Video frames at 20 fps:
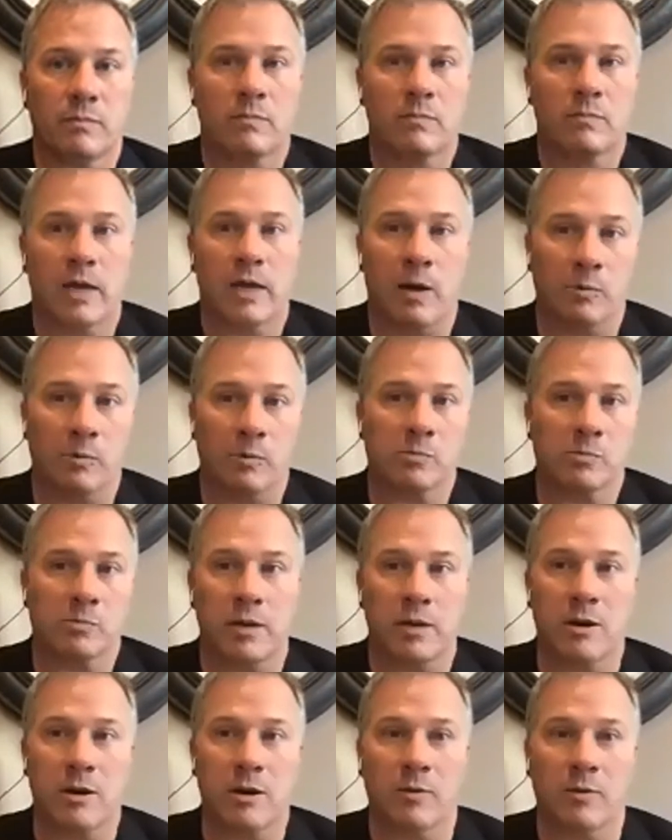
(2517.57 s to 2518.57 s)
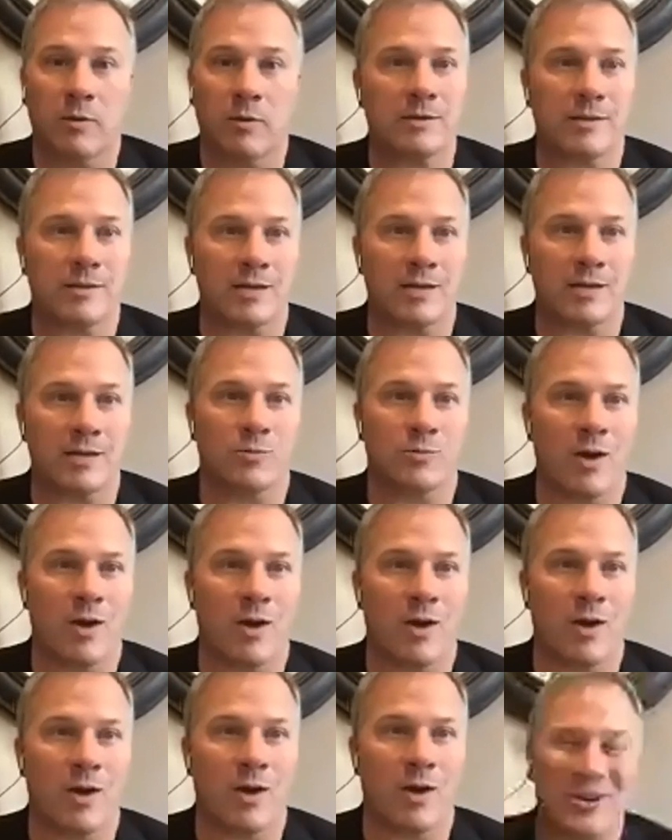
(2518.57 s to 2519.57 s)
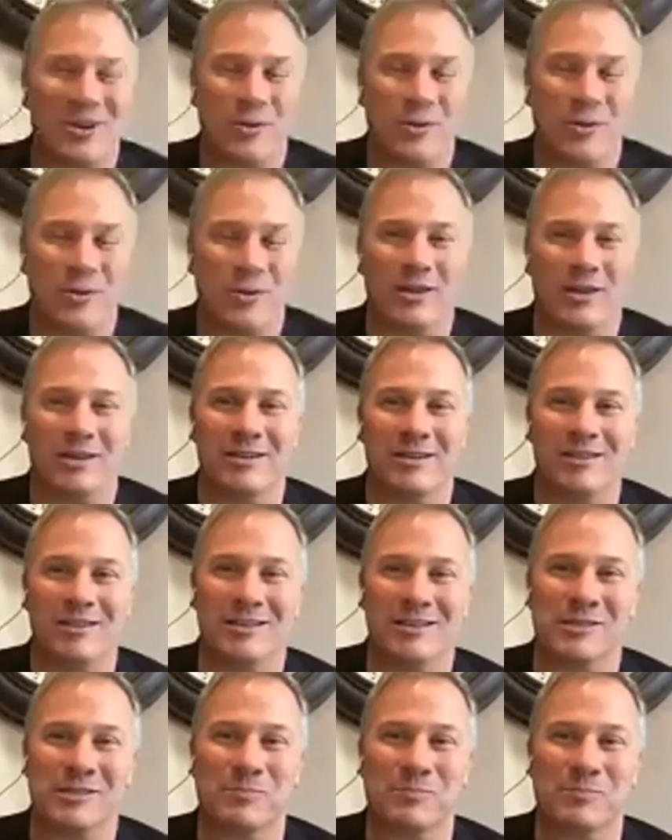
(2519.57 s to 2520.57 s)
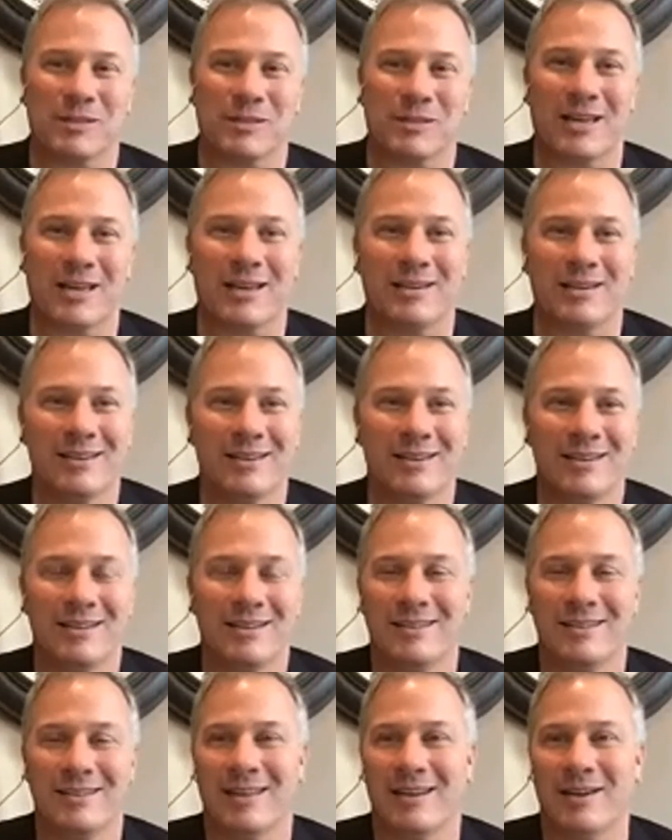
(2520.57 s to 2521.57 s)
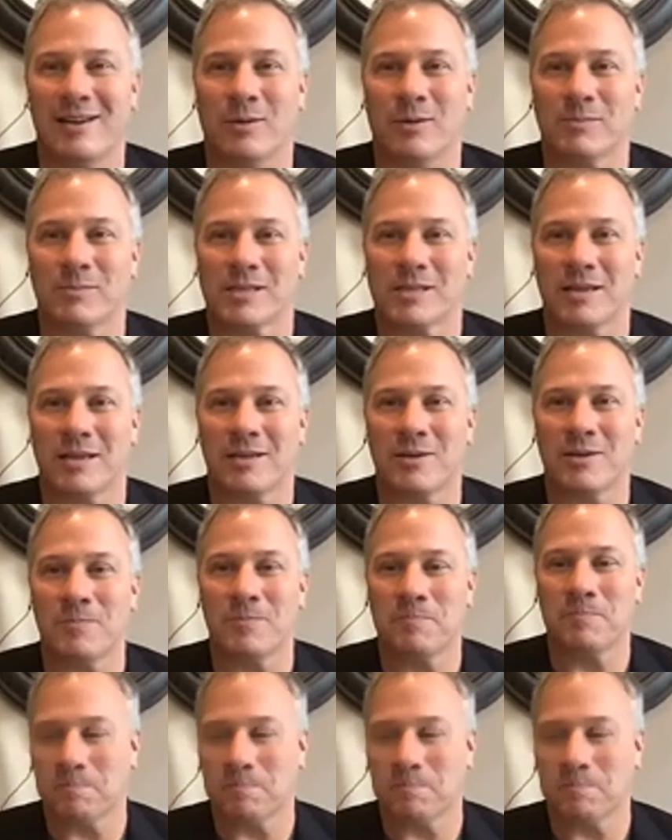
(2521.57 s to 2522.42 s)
That helps me to know that that's the right track. I know that it is, but that helps. Thank you.